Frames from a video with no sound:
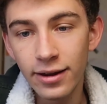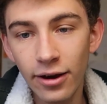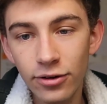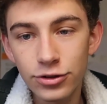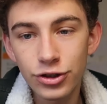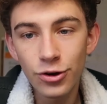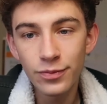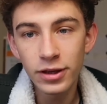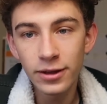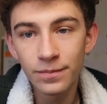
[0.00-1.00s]
Now it'll show
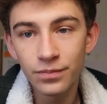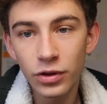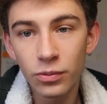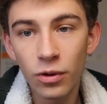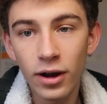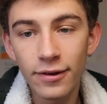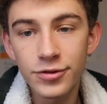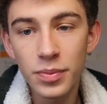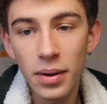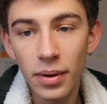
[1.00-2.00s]
me what
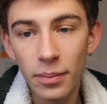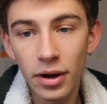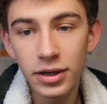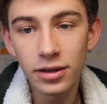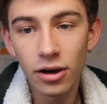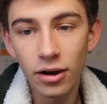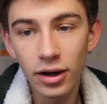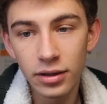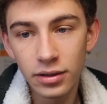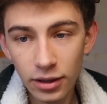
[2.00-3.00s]
I've spent my money
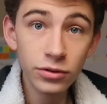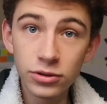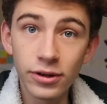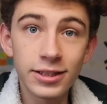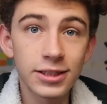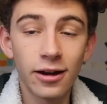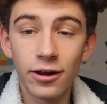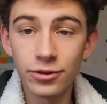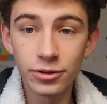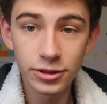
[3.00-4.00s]
on, food, drinks, and
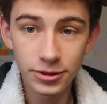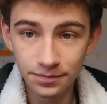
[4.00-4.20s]
others.